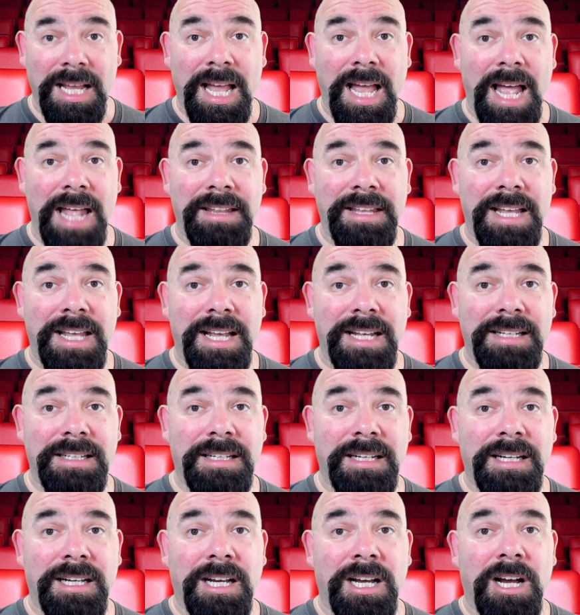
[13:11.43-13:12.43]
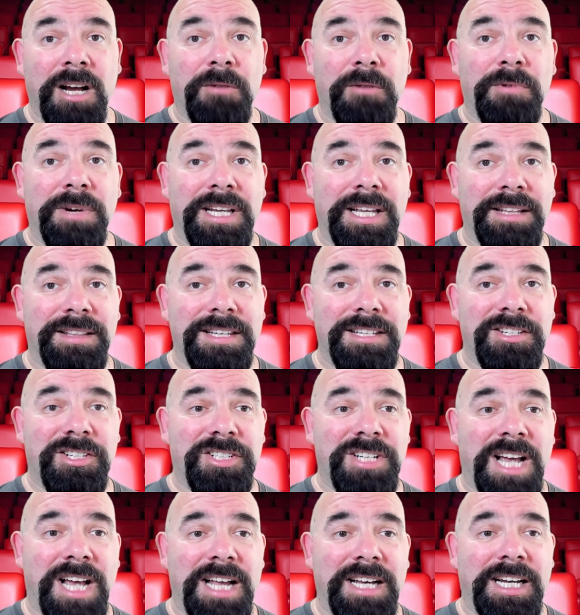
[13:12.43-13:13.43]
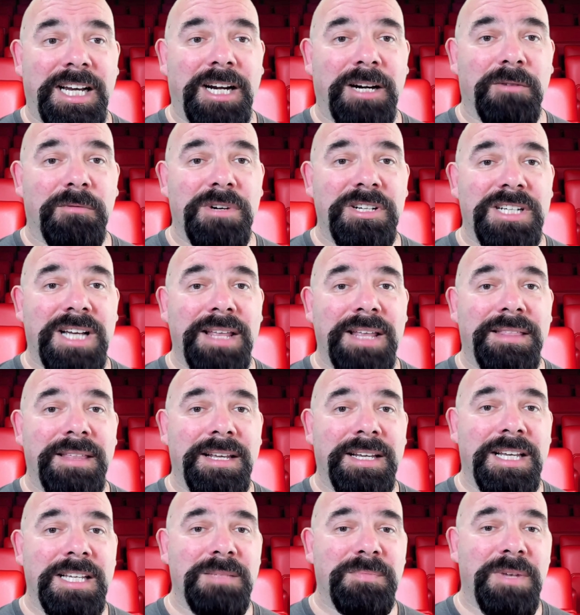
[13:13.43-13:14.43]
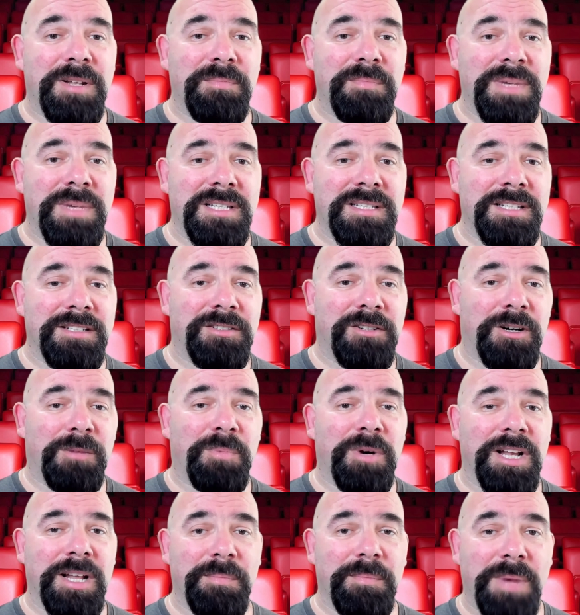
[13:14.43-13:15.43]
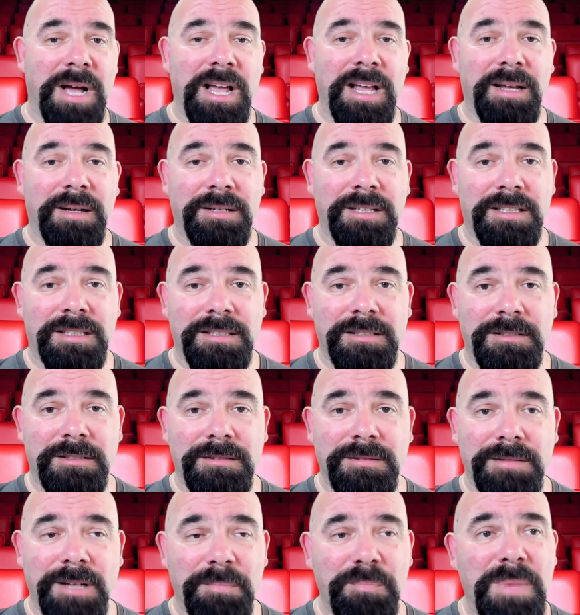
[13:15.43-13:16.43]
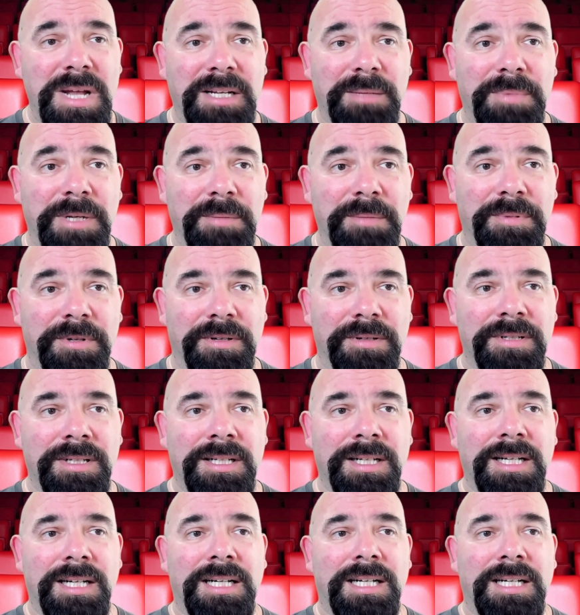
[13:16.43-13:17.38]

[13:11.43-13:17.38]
And then we get this shot here, which I think has been misinterpreted by many people.